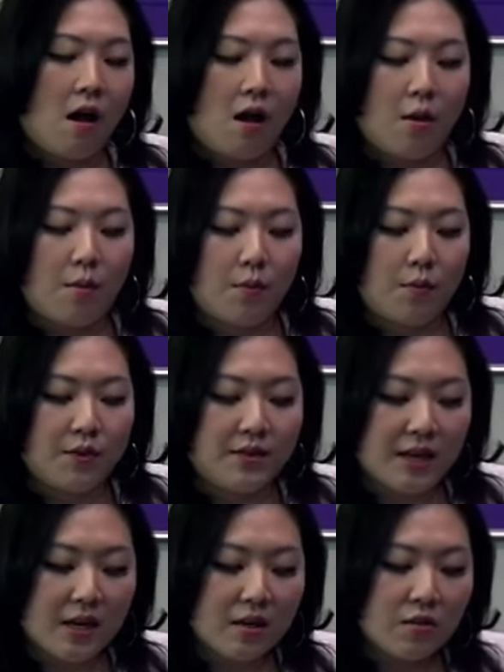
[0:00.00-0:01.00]
Um, the
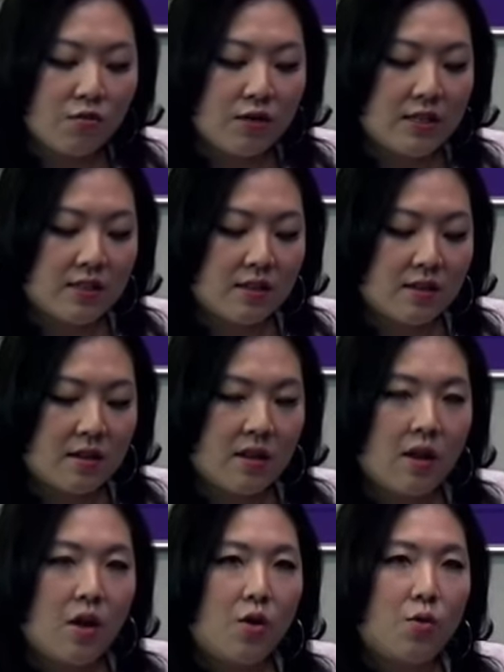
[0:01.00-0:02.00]
second reason
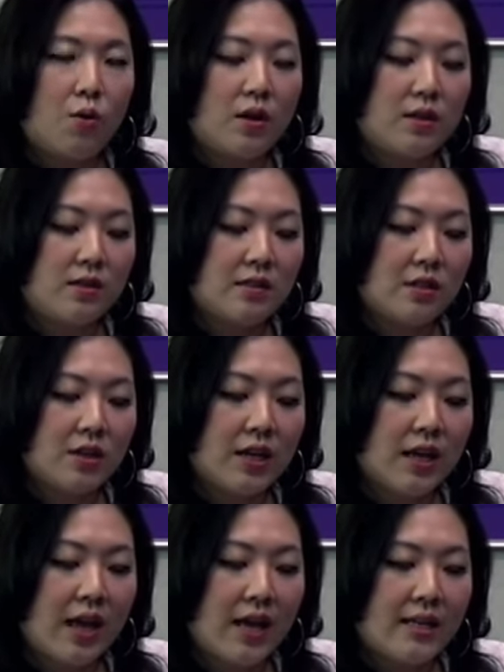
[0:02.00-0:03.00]
was looking
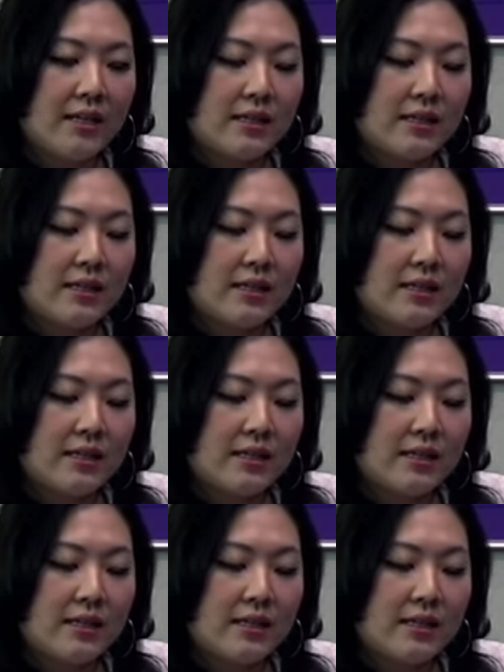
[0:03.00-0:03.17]
at